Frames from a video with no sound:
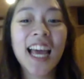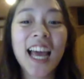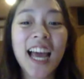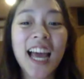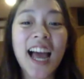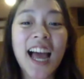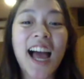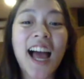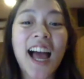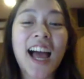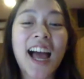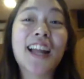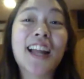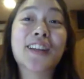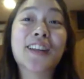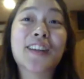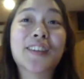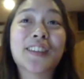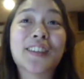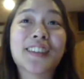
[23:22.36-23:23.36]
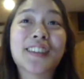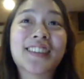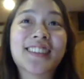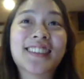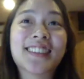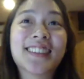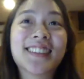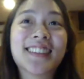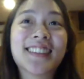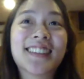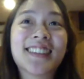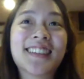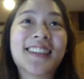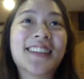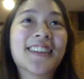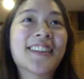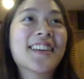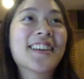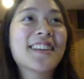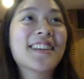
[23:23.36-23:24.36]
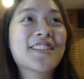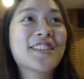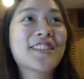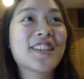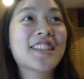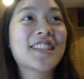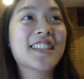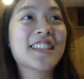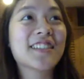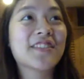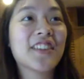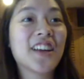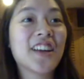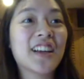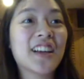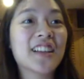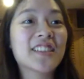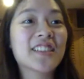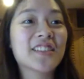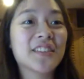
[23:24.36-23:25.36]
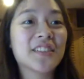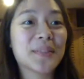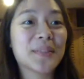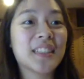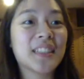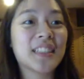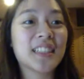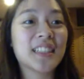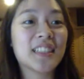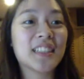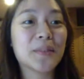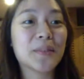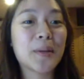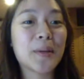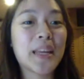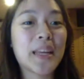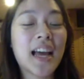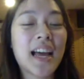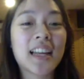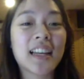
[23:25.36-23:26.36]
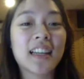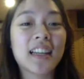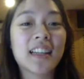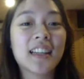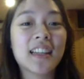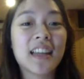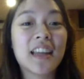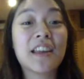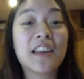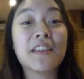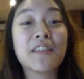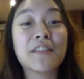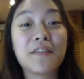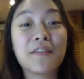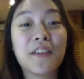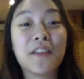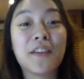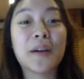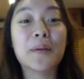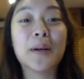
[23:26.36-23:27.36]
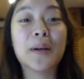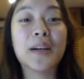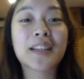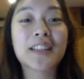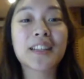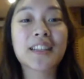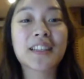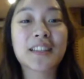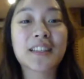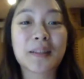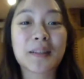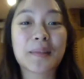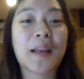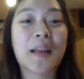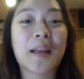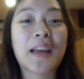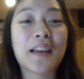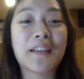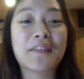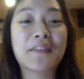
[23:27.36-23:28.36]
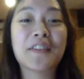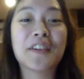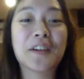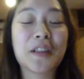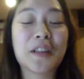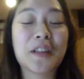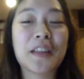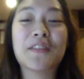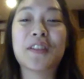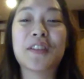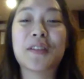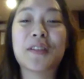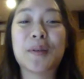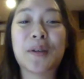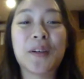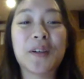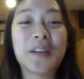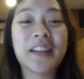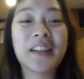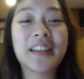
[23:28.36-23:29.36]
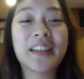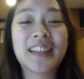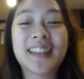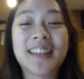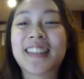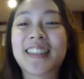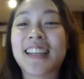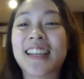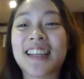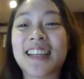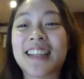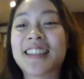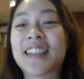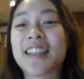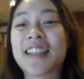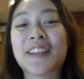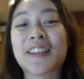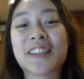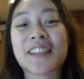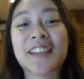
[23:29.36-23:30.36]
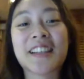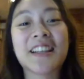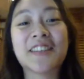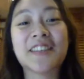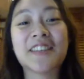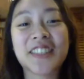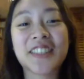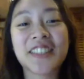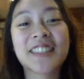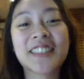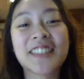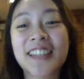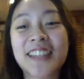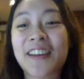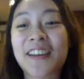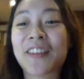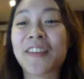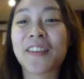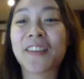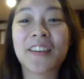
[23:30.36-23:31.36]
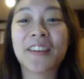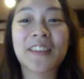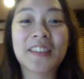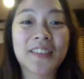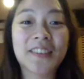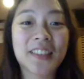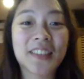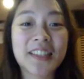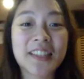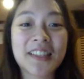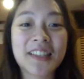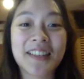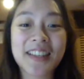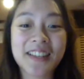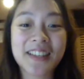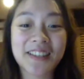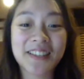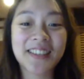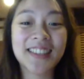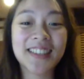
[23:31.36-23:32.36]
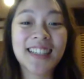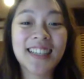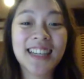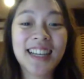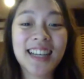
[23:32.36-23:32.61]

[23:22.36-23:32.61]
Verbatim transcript: And another interesting fact would be we had a fireworks display for our leavers ball saying CLC leavers. I thought that was very special.